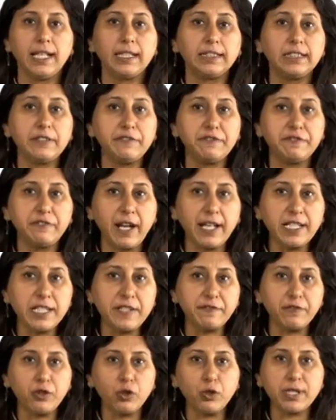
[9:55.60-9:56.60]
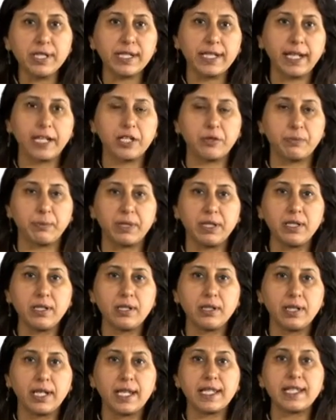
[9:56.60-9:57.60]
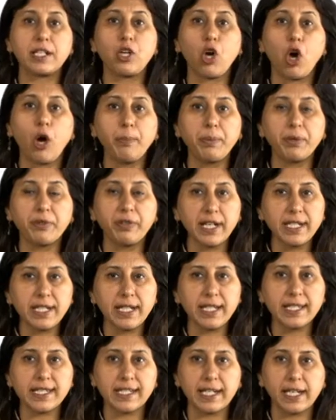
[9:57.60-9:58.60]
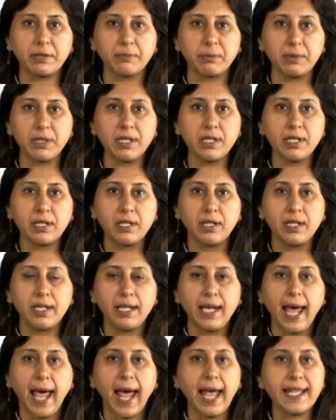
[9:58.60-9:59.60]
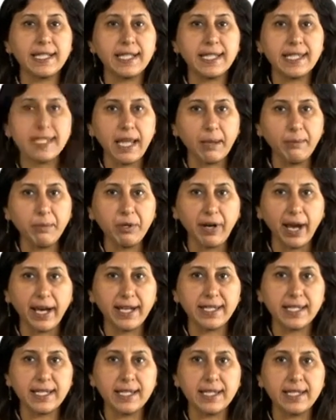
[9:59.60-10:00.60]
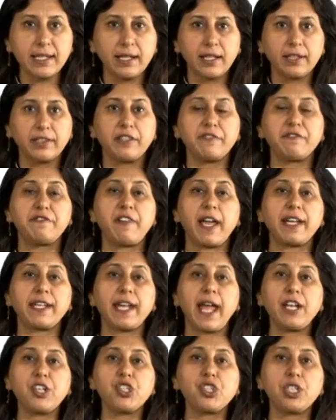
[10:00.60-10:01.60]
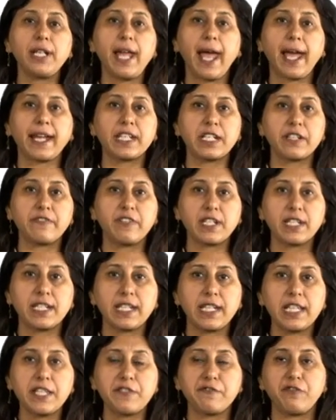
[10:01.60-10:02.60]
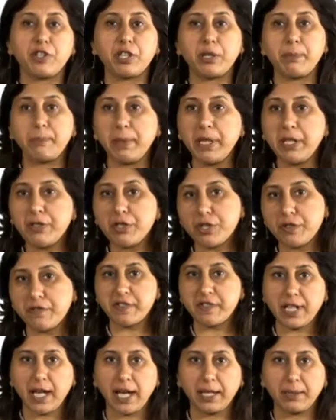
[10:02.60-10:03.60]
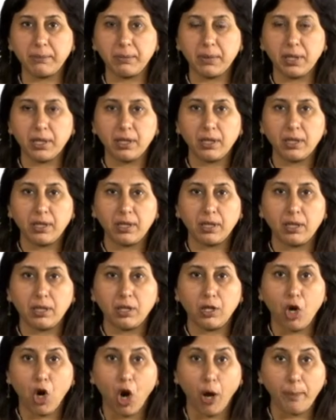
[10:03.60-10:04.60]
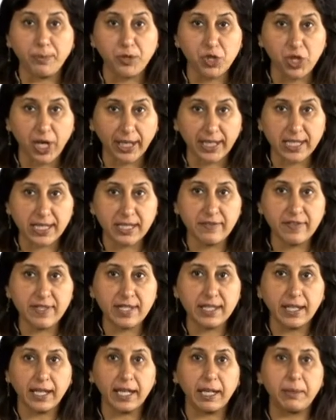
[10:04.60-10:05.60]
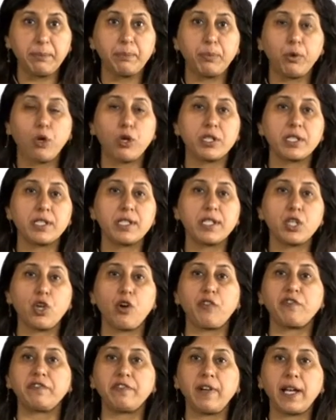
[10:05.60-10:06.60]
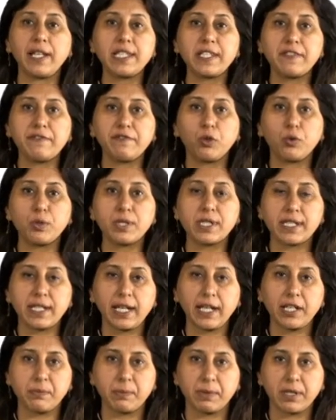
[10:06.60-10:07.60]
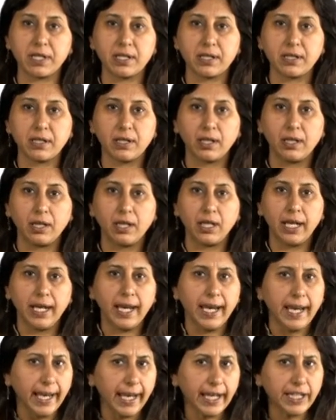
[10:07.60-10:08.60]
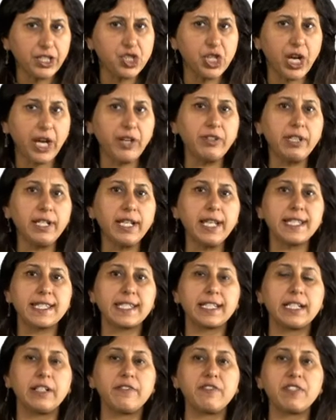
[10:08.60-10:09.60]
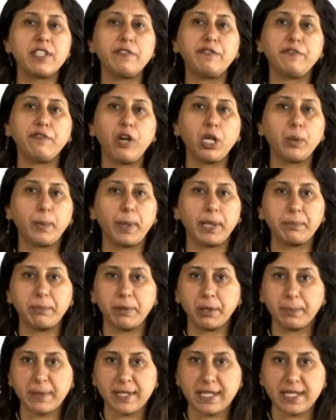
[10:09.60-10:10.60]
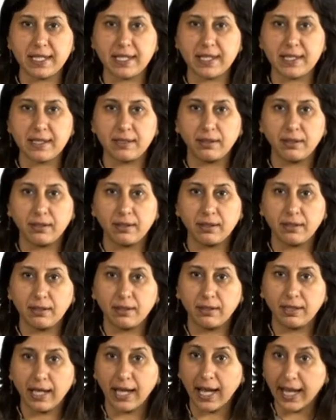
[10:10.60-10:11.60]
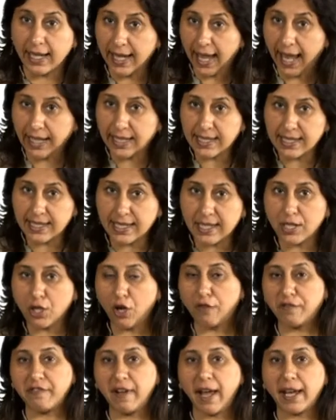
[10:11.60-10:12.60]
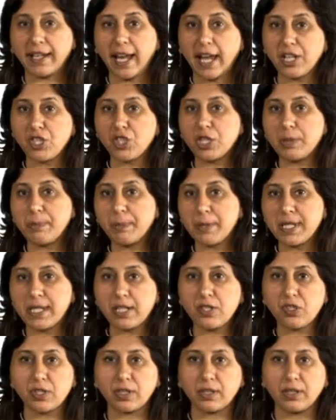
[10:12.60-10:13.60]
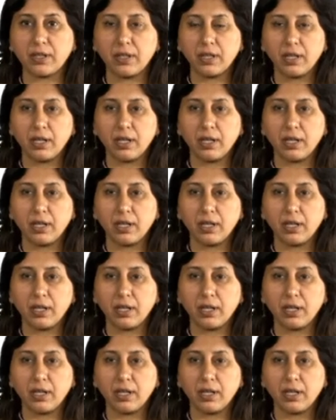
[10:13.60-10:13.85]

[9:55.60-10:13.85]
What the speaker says: The funds flow statement is an operating statement as it summarizes the financial activities for a period time. Objectives, importance of funds flow statement. It generally serves the following purposes: analysis of financial position.